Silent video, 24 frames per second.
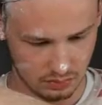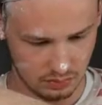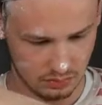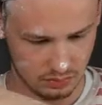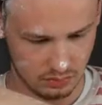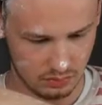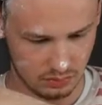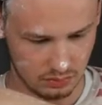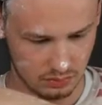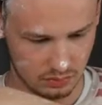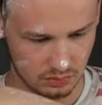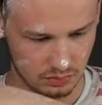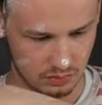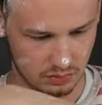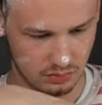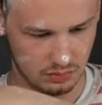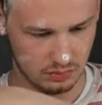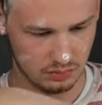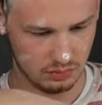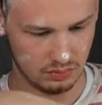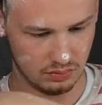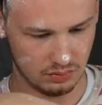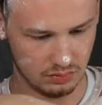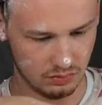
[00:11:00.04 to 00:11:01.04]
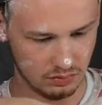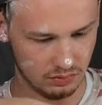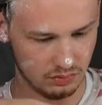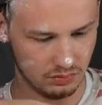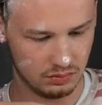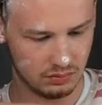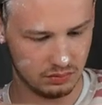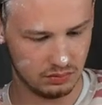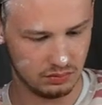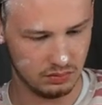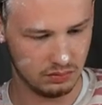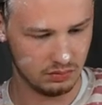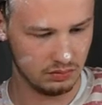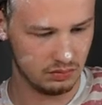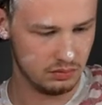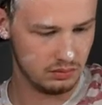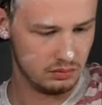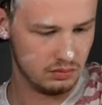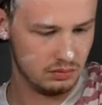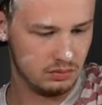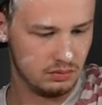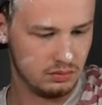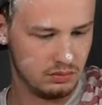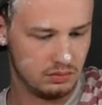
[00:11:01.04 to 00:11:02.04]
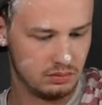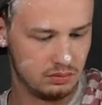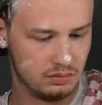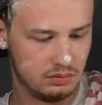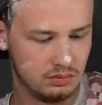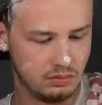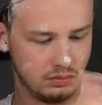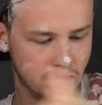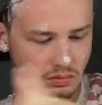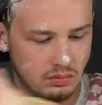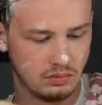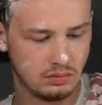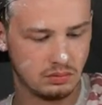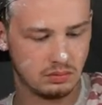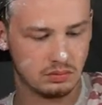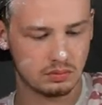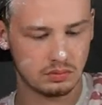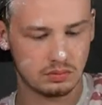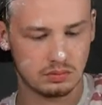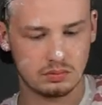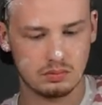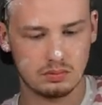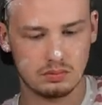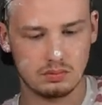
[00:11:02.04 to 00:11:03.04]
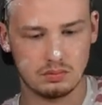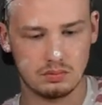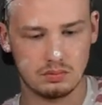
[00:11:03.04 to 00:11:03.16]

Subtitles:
[no speech]